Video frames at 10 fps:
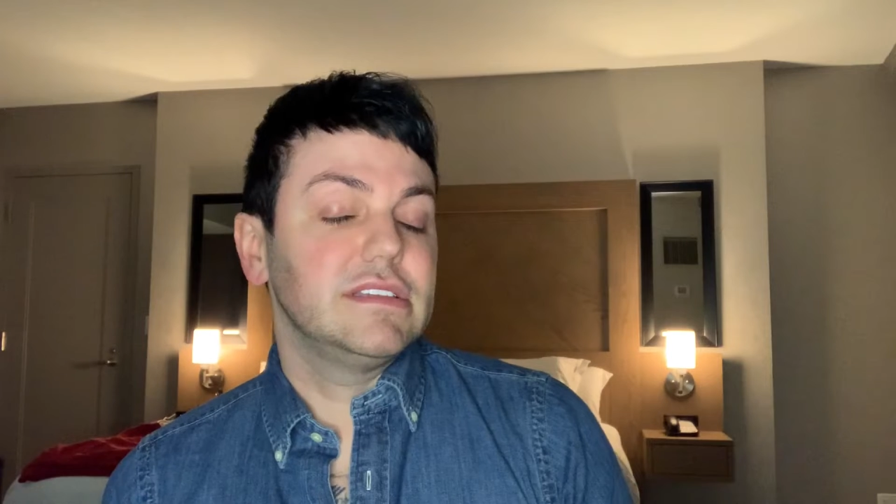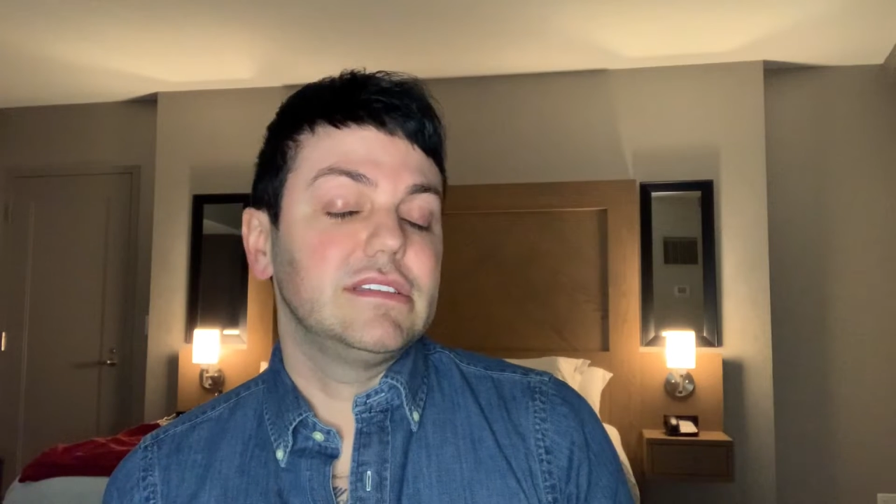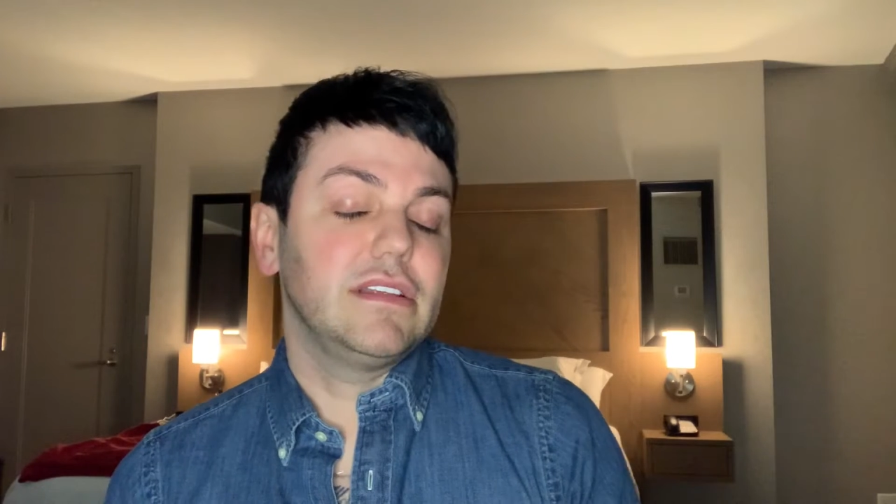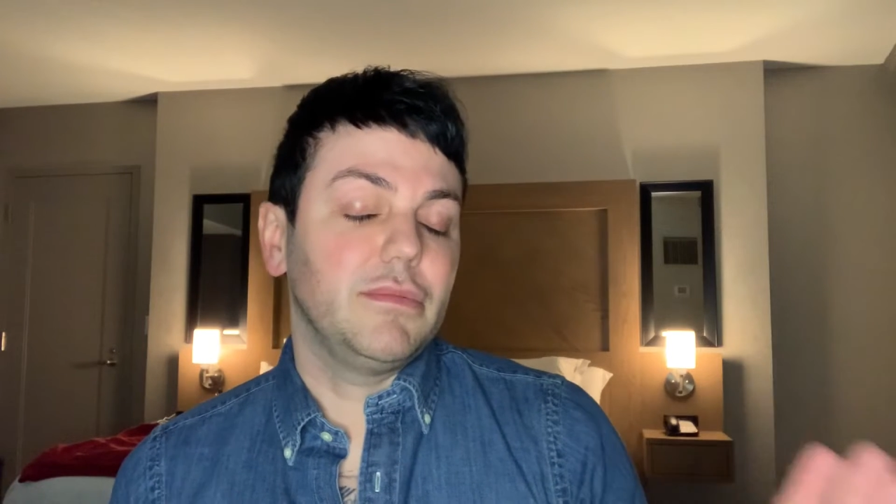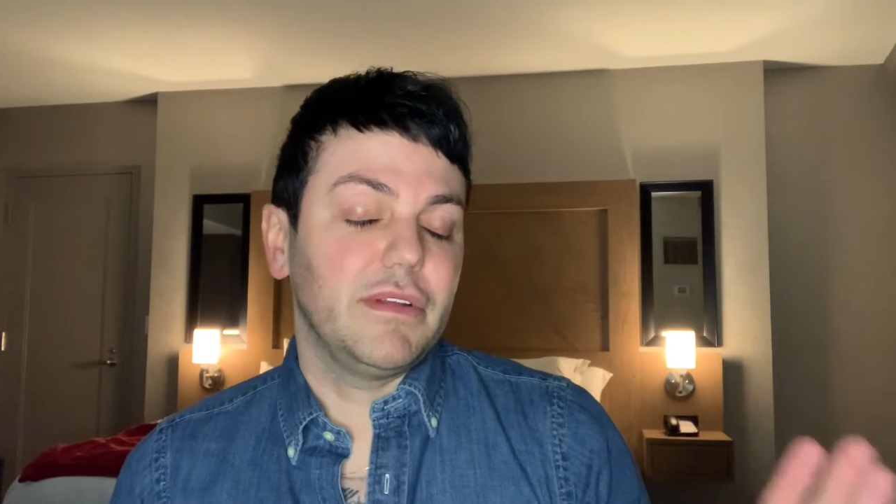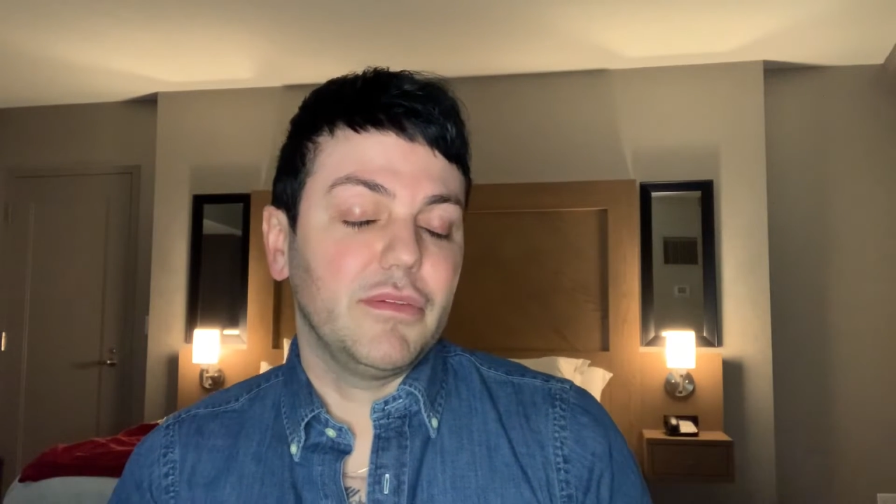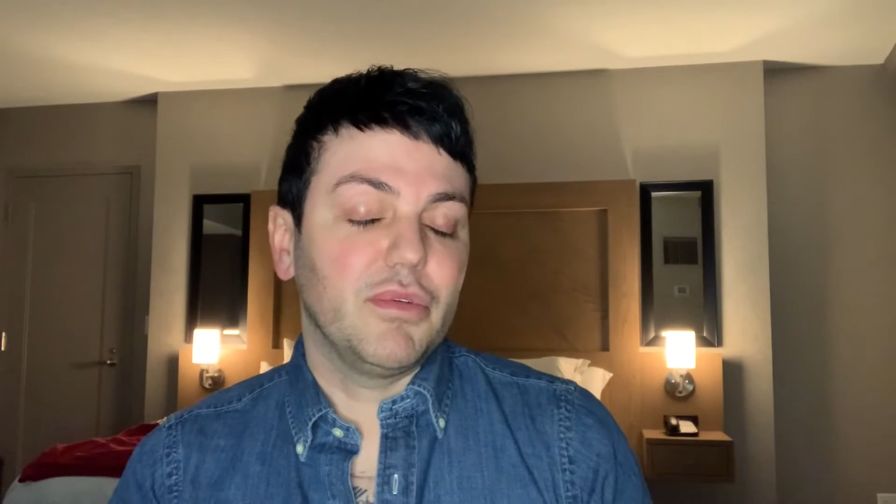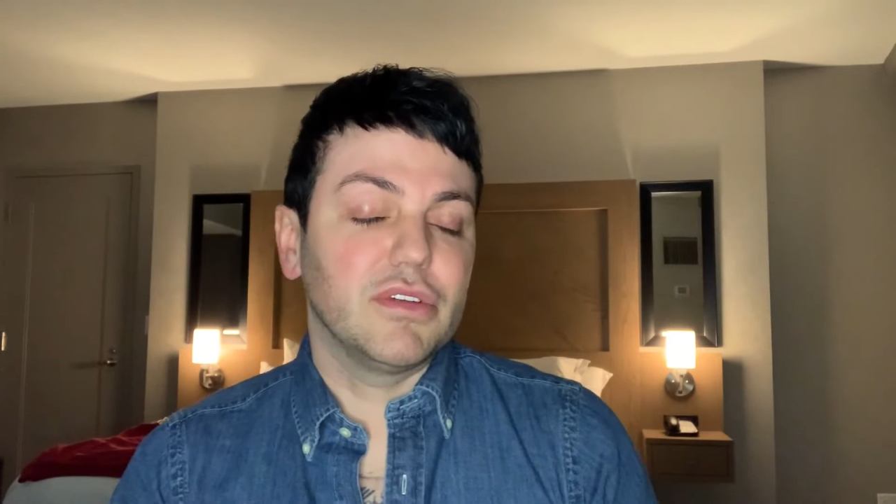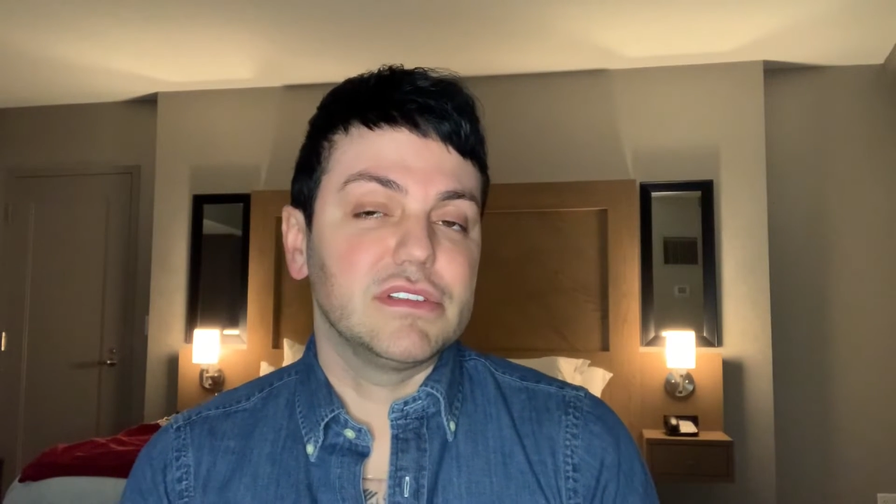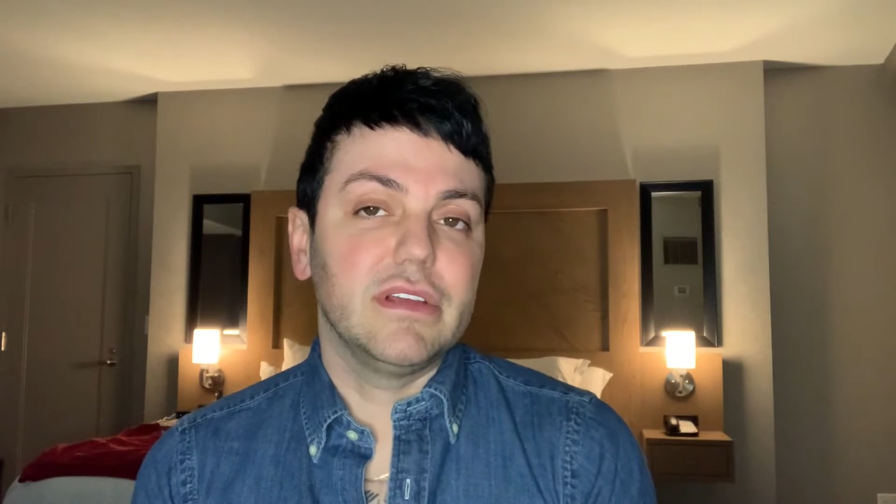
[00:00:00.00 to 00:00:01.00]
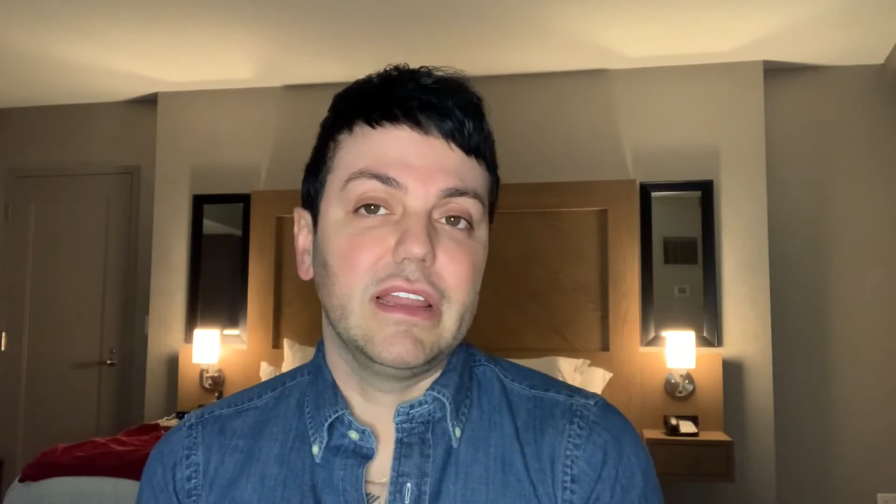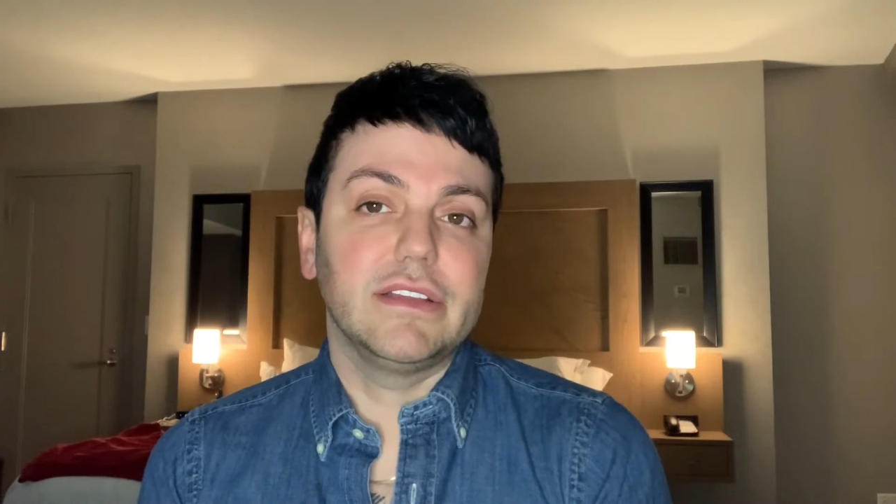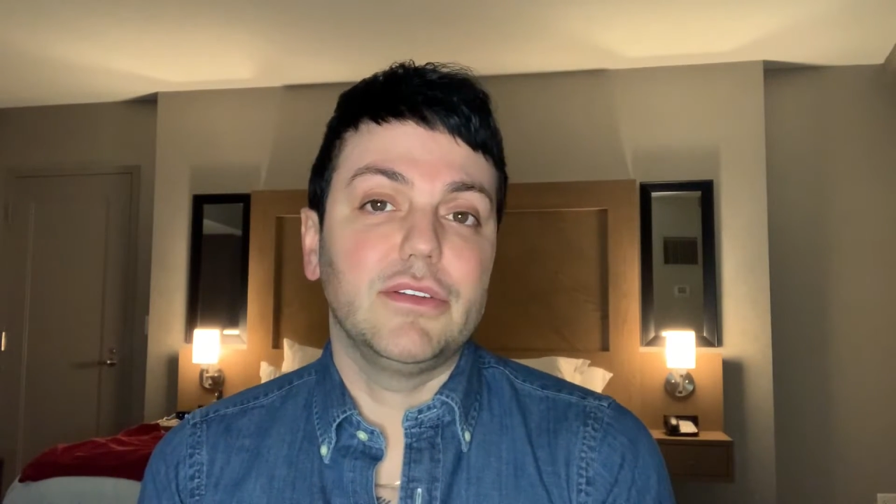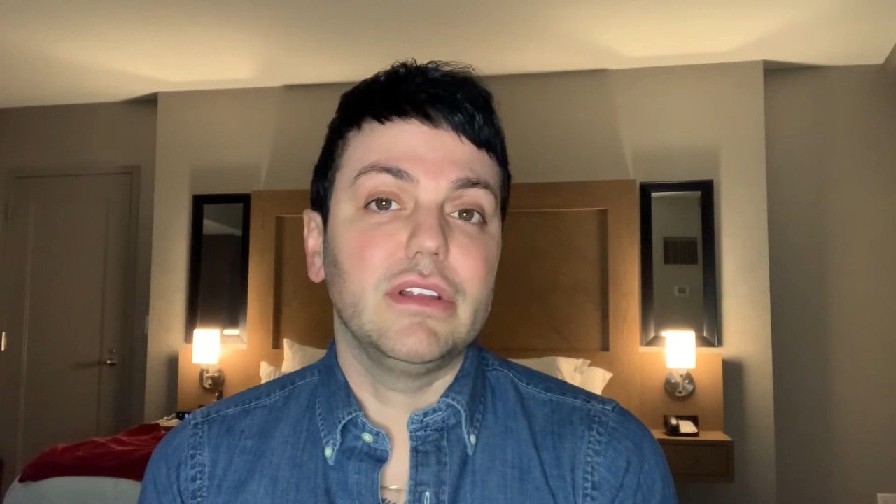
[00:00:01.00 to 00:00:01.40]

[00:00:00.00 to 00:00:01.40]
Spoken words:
this is a little bit of a personal anecdote.